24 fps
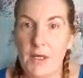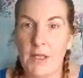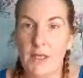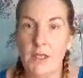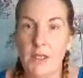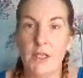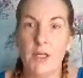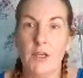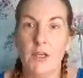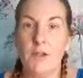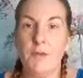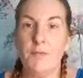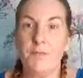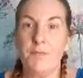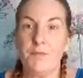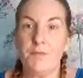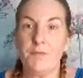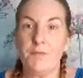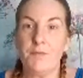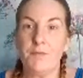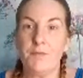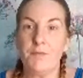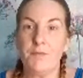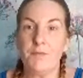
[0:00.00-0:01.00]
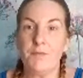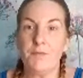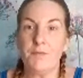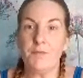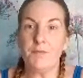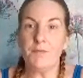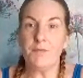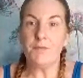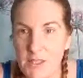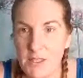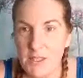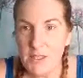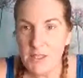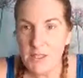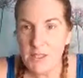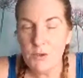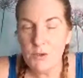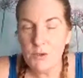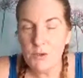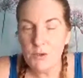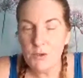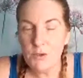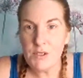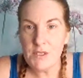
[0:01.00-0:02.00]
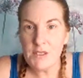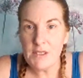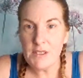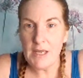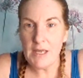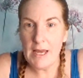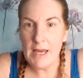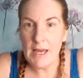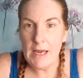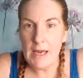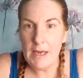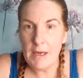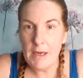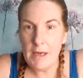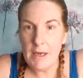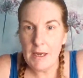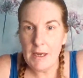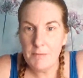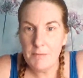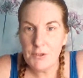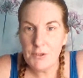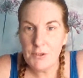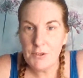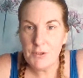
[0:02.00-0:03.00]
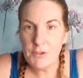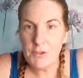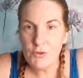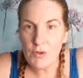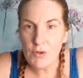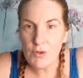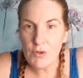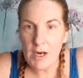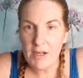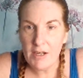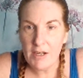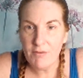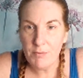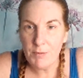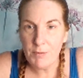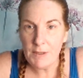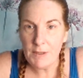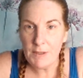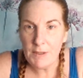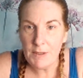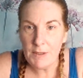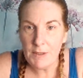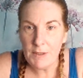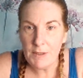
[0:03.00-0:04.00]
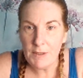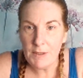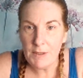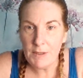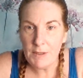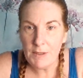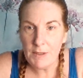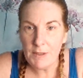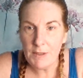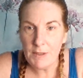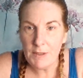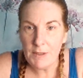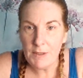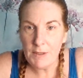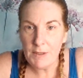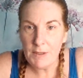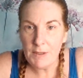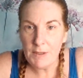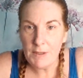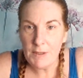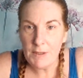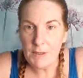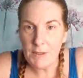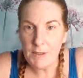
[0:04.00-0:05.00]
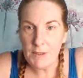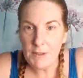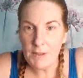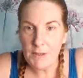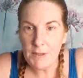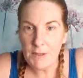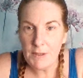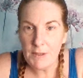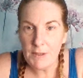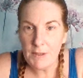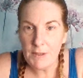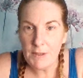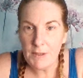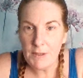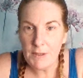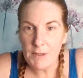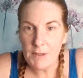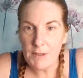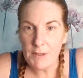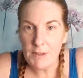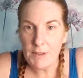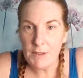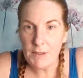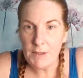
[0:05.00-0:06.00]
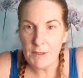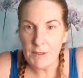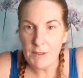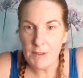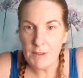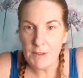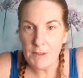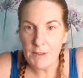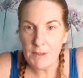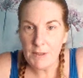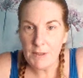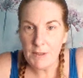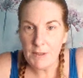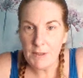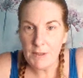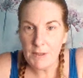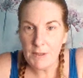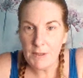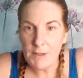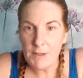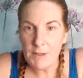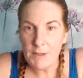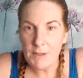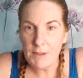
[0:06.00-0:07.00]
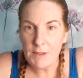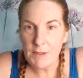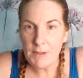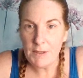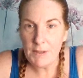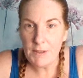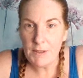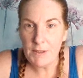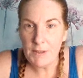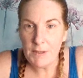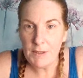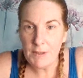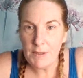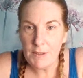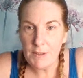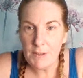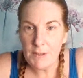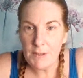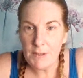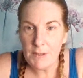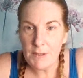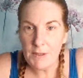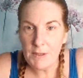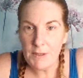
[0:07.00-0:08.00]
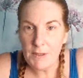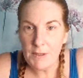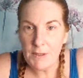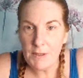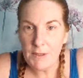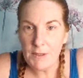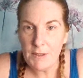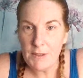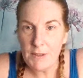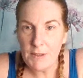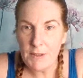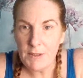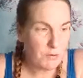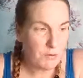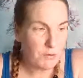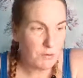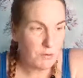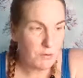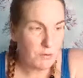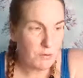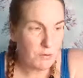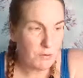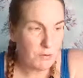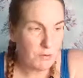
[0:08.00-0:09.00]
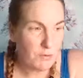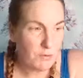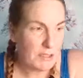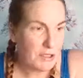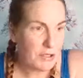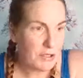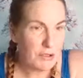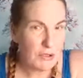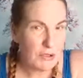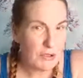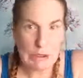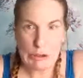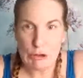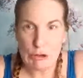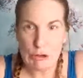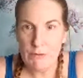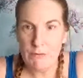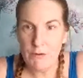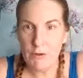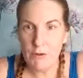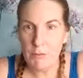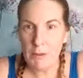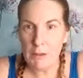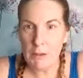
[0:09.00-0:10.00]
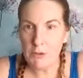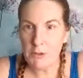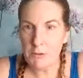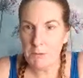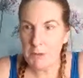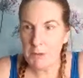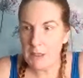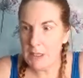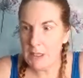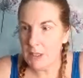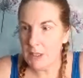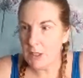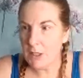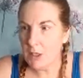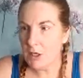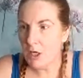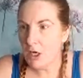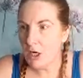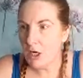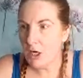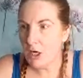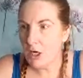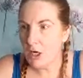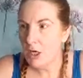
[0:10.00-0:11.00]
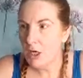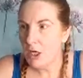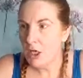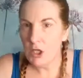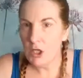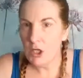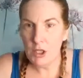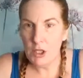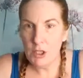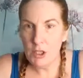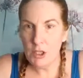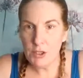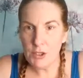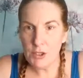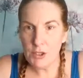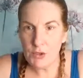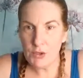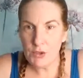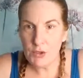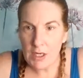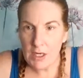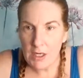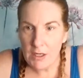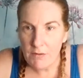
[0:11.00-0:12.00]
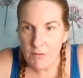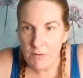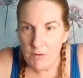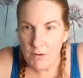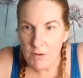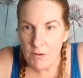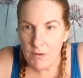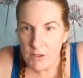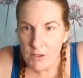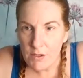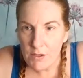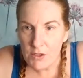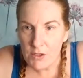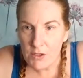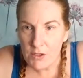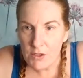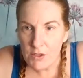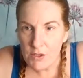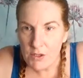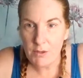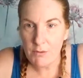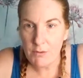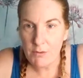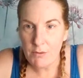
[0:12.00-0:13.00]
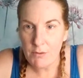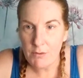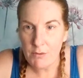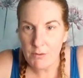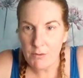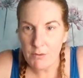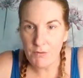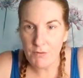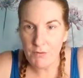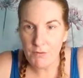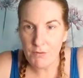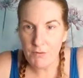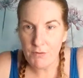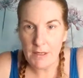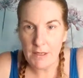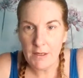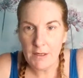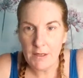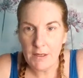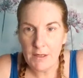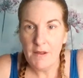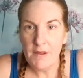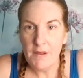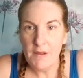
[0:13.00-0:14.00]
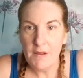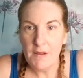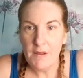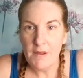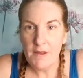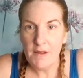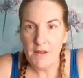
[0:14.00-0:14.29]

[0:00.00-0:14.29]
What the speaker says: Thank you. Now find your donuts. Do you drive, please, or are you just about to drive. I get a feeling around a car situation, so I don't know if you're about to buy a car, learn to drive. Sorry, it was buffering.